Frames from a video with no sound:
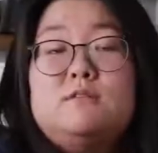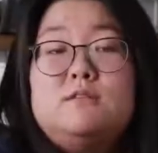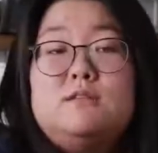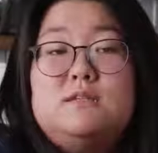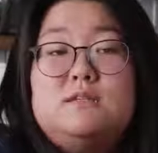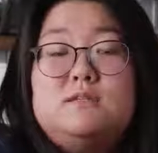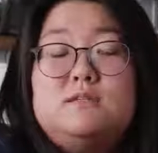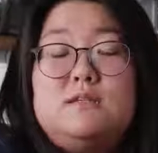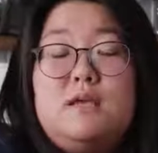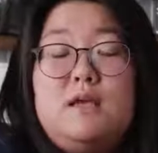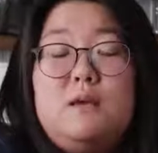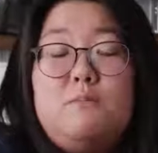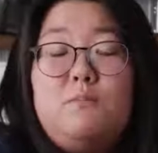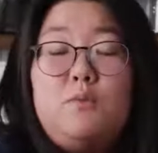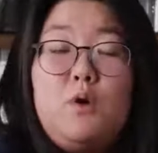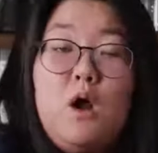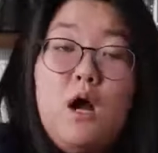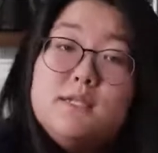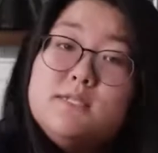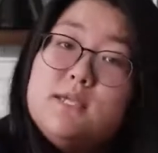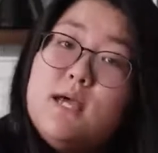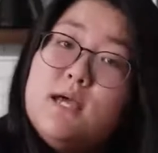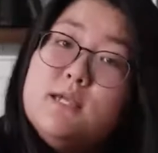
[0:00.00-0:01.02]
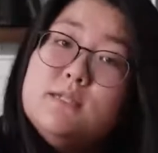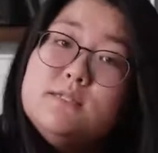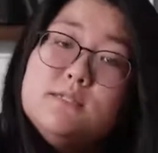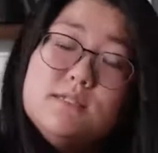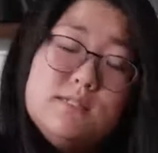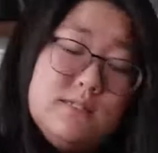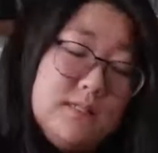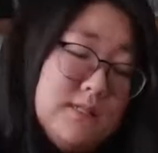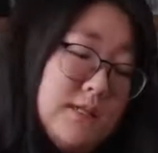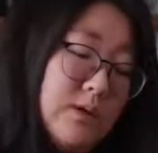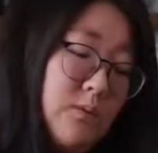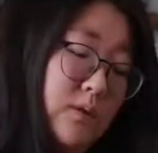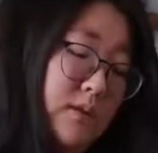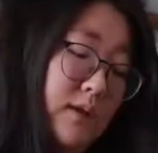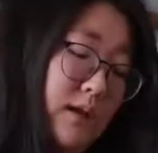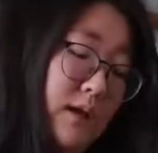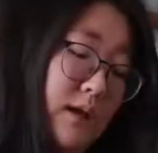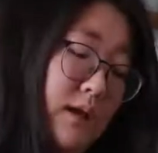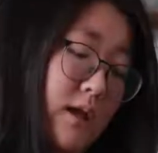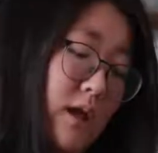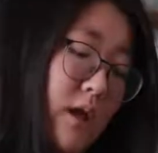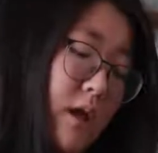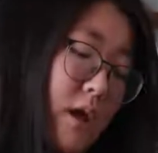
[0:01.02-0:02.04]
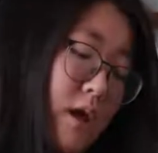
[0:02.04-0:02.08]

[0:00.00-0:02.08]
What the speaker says: of the same process, see what the